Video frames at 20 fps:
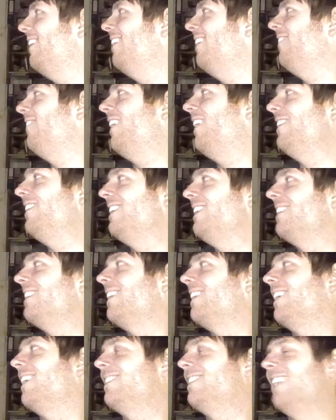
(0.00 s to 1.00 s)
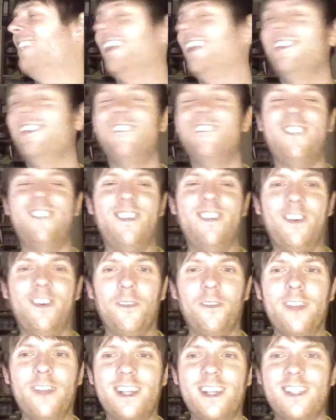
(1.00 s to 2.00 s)
Very good, actually,
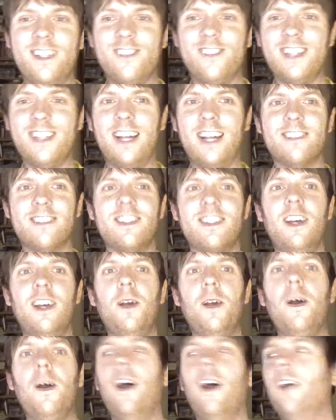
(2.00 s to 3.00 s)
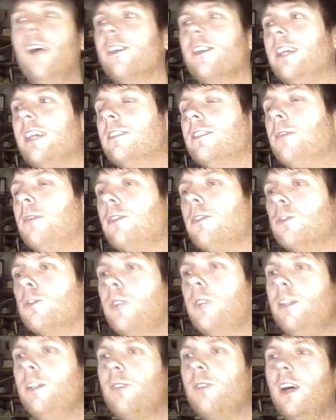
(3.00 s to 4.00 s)
Paul. Thank you for that. Okay, so we have
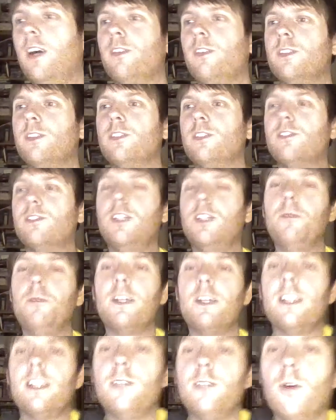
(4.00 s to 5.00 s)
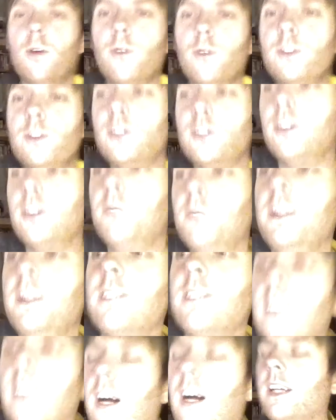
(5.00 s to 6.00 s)
25 on the stream. Thank you all for joining me
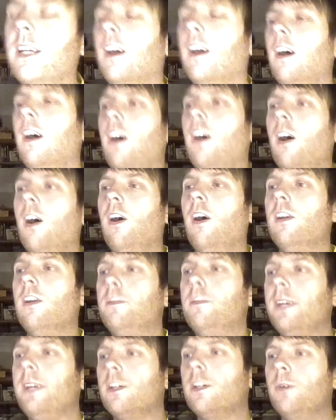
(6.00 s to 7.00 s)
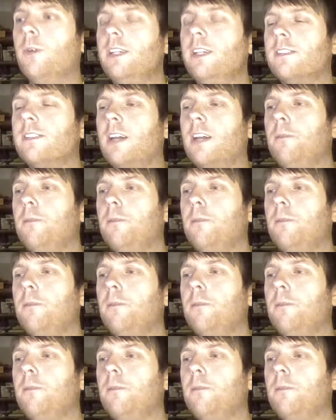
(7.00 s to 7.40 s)
tonight on the big quiz.